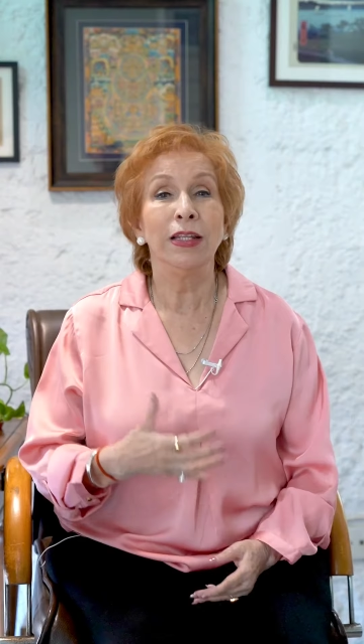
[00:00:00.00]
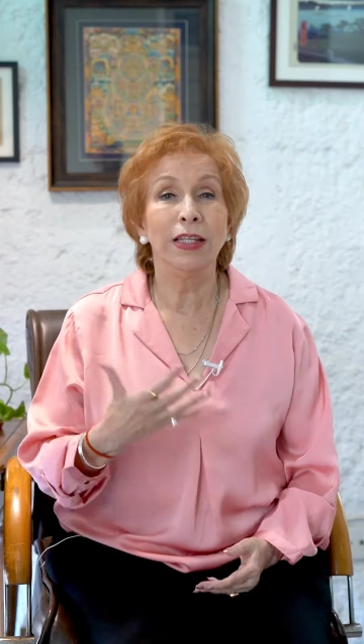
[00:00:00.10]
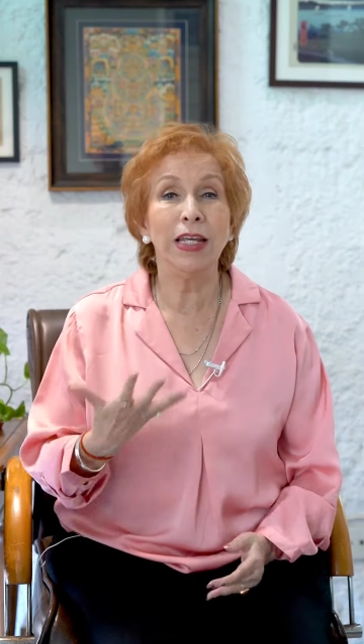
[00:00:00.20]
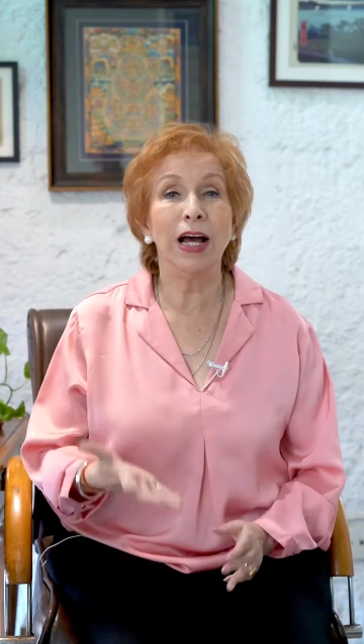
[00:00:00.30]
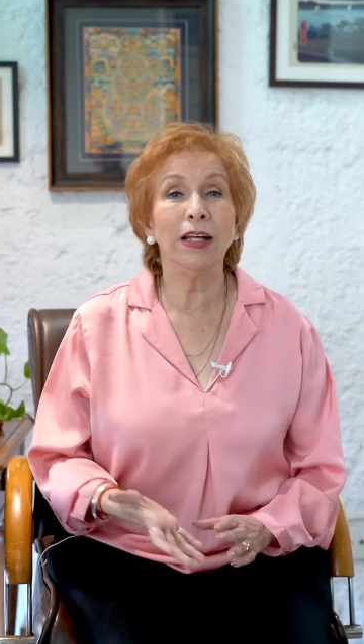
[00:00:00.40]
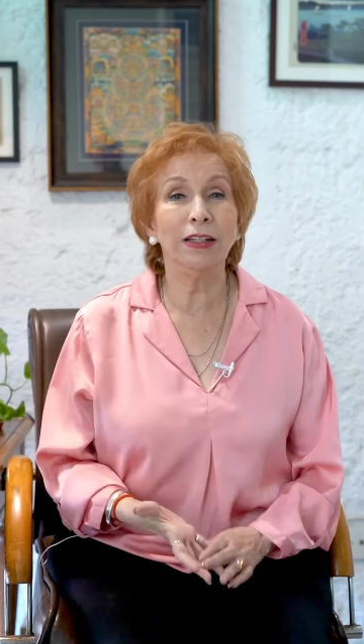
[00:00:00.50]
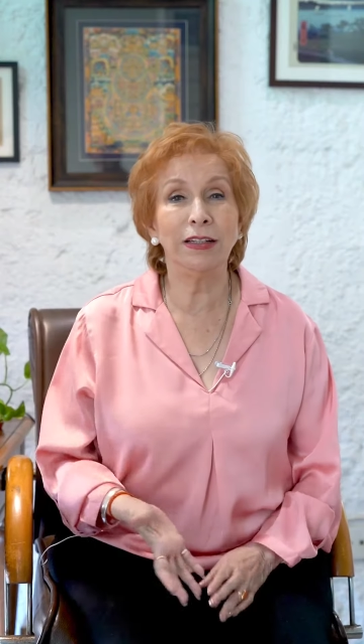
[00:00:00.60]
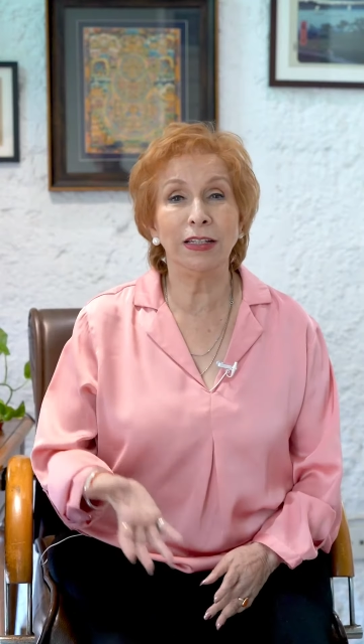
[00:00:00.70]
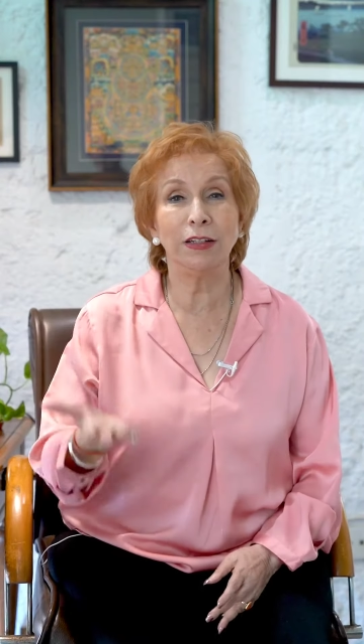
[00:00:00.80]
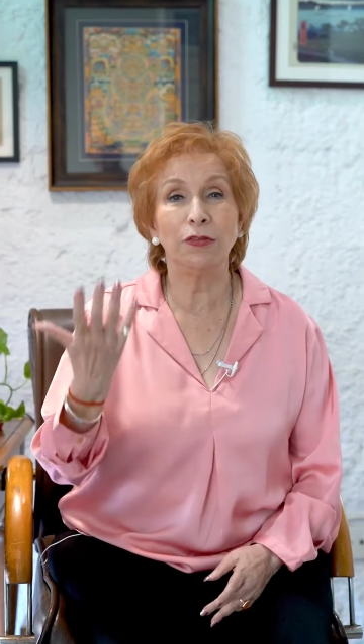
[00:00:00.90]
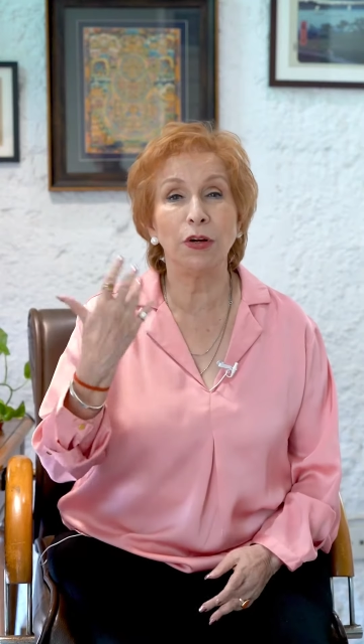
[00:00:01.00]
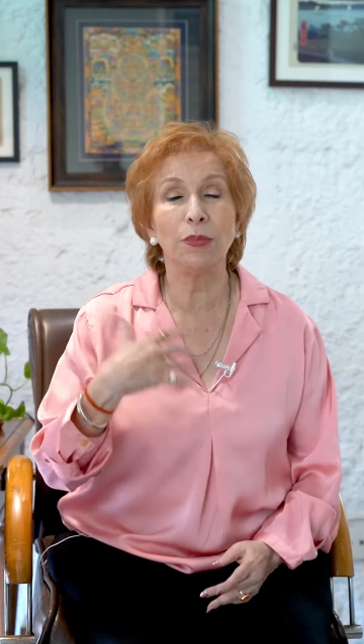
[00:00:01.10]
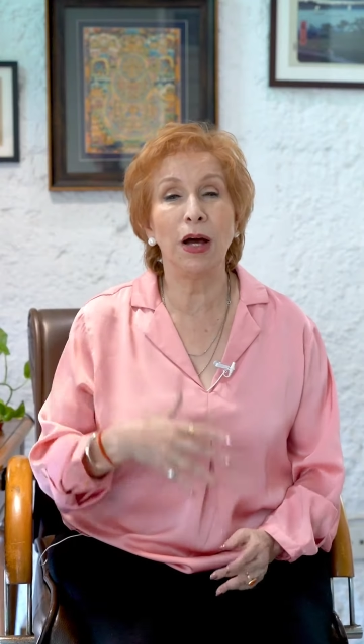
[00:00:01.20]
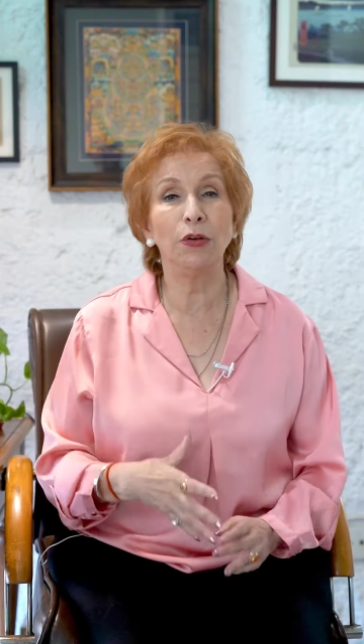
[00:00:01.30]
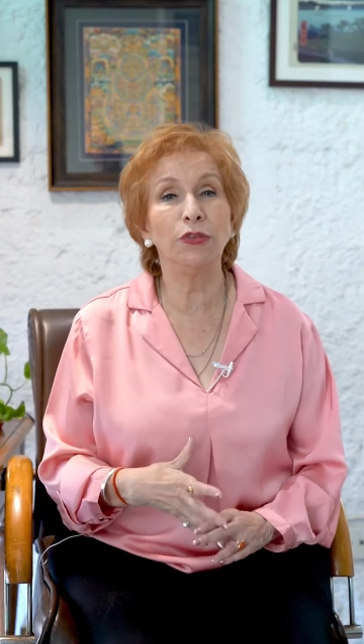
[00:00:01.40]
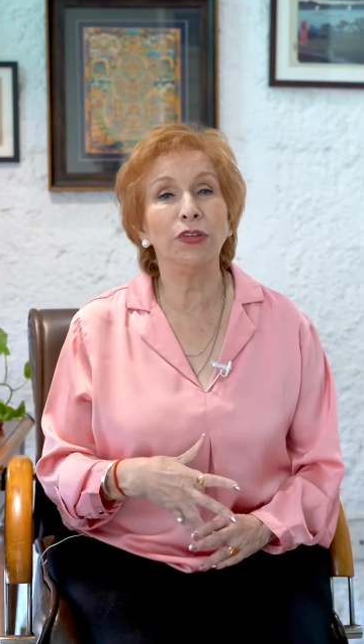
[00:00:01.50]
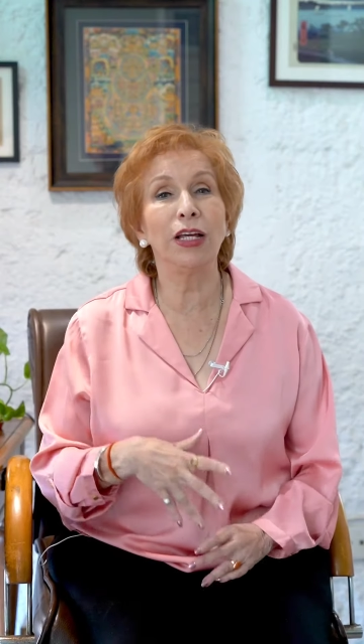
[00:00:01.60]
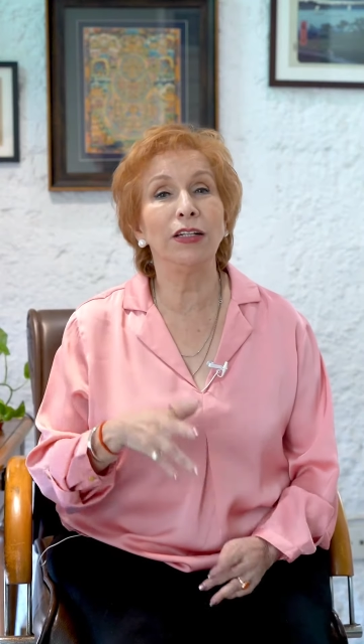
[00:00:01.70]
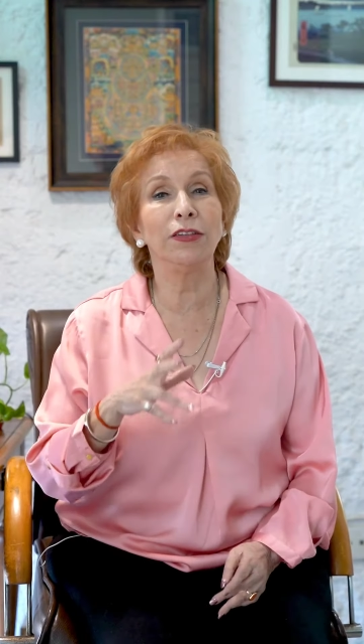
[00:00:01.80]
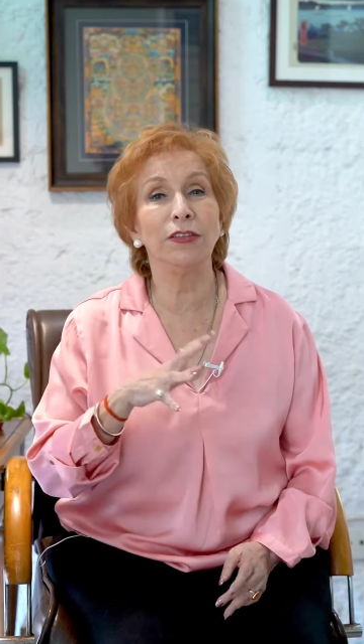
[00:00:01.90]
The other thing from
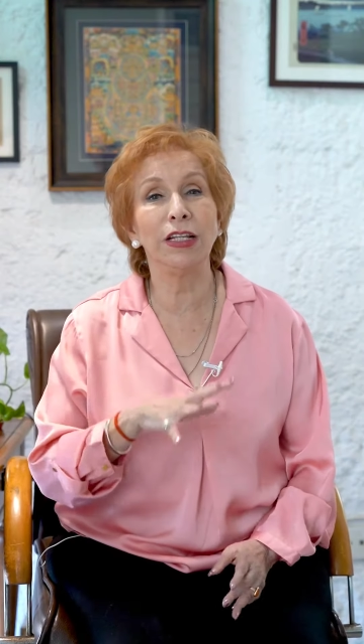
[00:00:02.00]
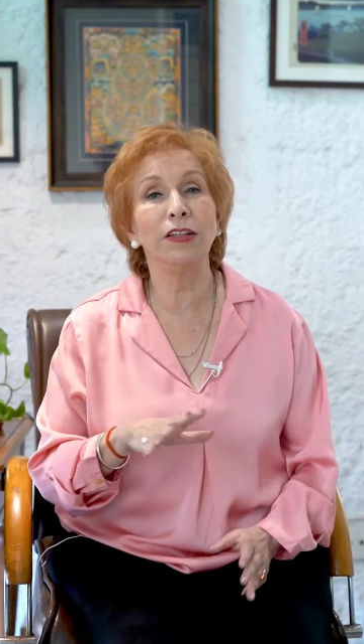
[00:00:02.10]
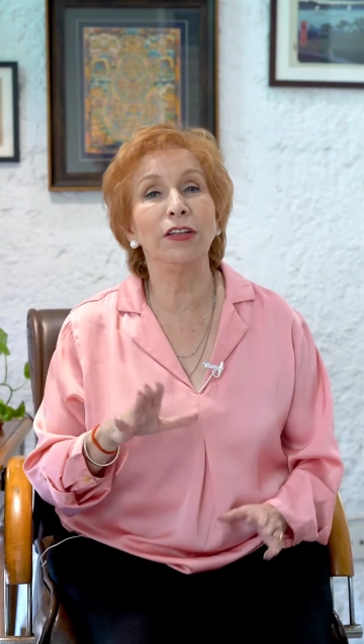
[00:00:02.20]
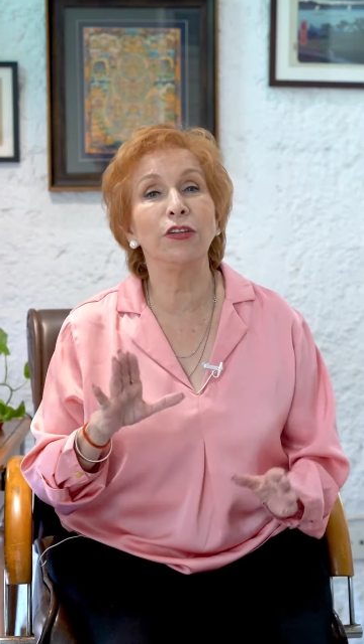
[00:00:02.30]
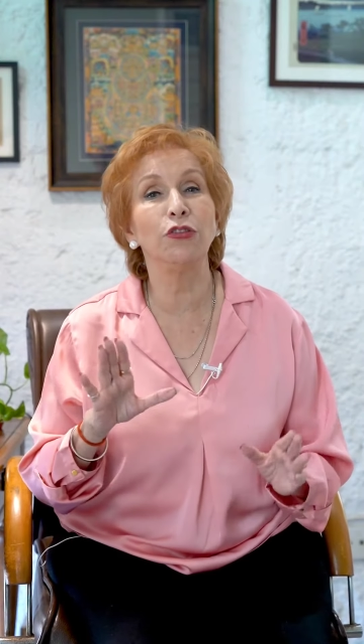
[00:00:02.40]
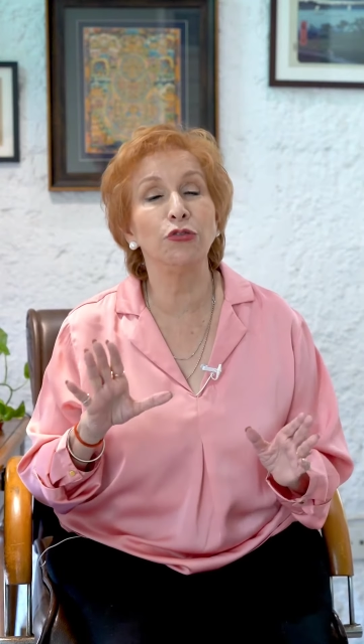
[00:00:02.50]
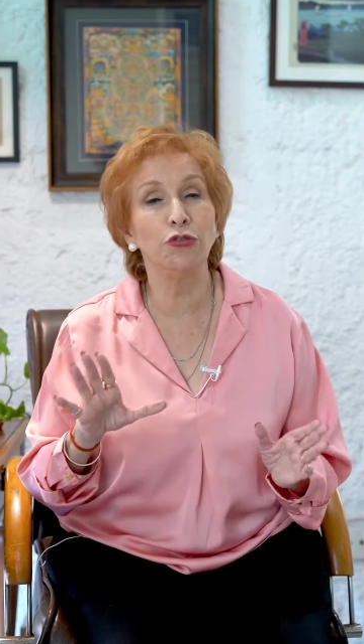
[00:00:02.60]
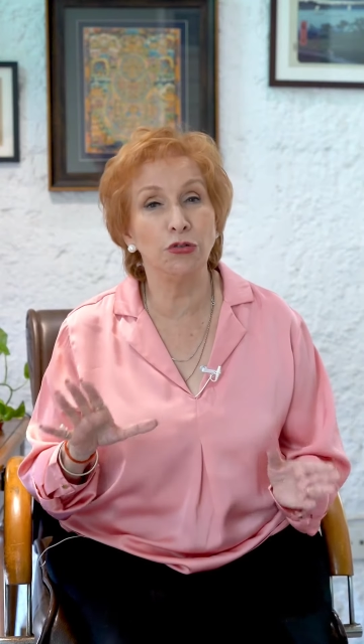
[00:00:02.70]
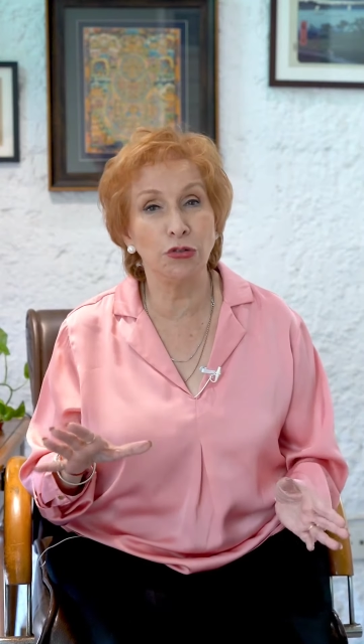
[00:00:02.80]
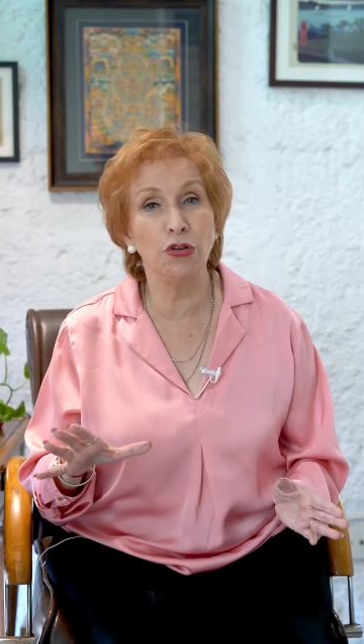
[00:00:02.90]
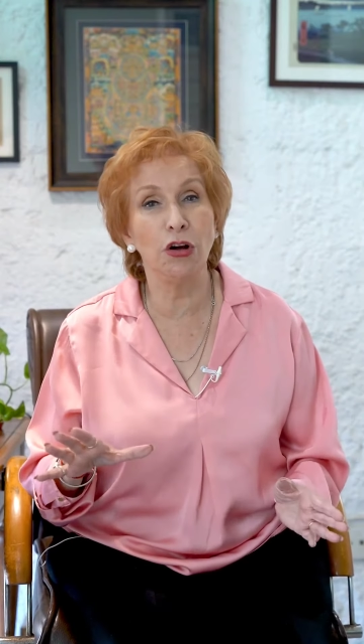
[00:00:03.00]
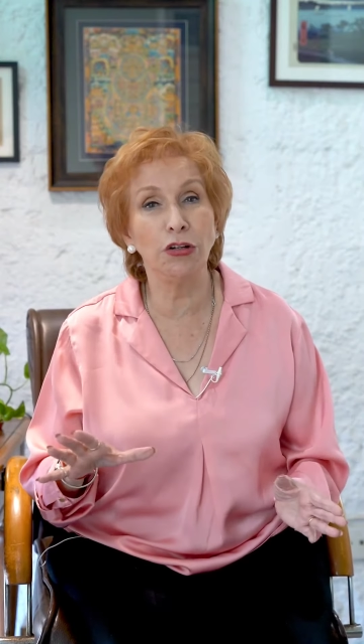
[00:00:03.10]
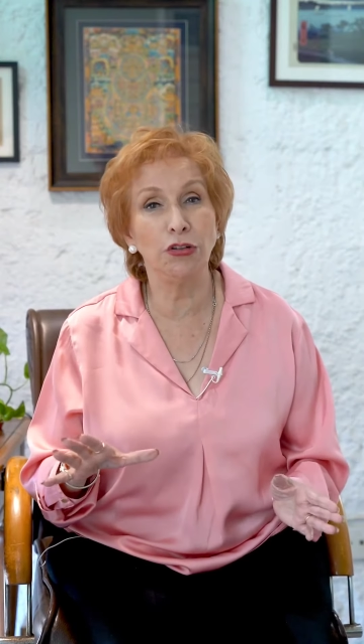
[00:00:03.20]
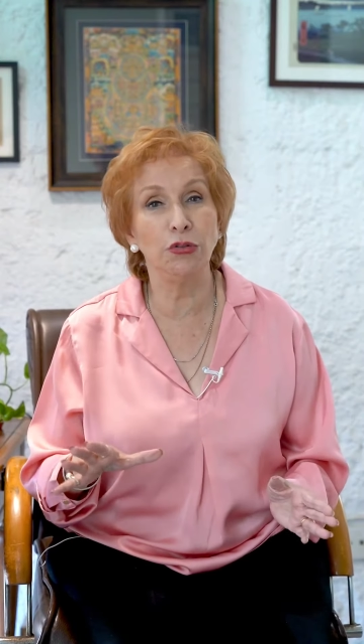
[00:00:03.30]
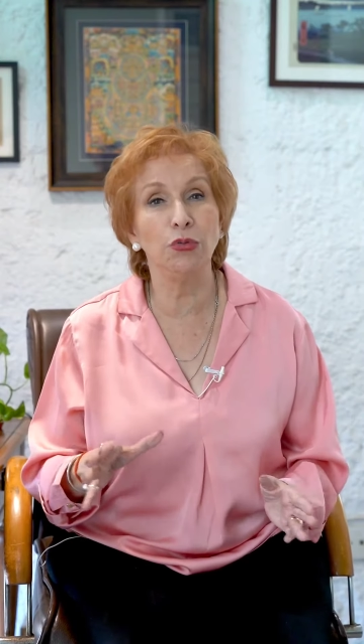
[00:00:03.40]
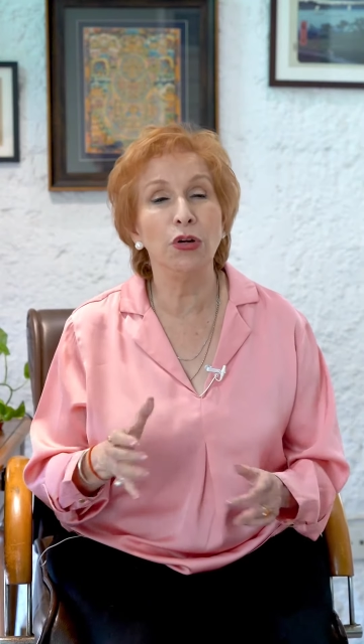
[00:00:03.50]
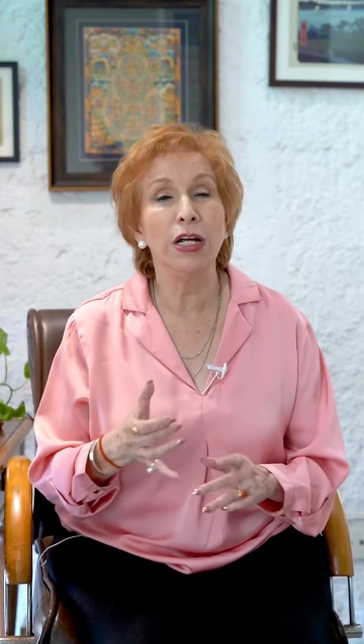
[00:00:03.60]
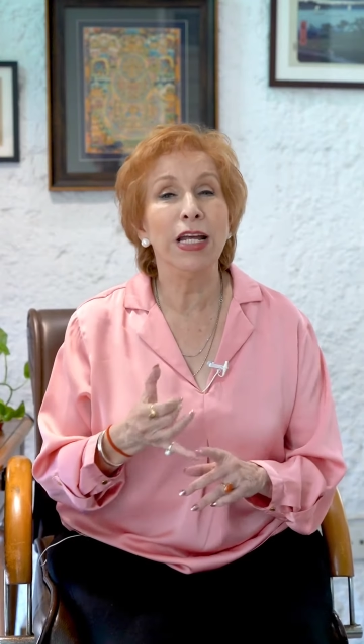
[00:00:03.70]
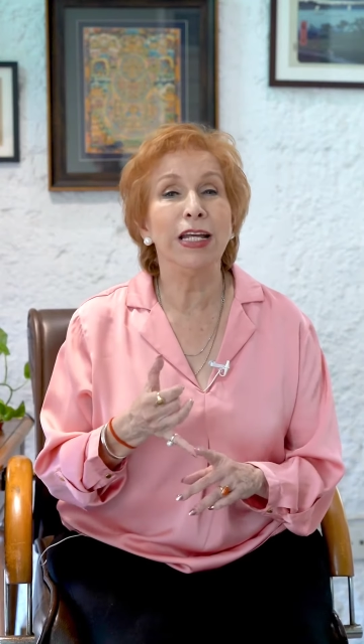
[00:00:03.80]
outside is things that you should not do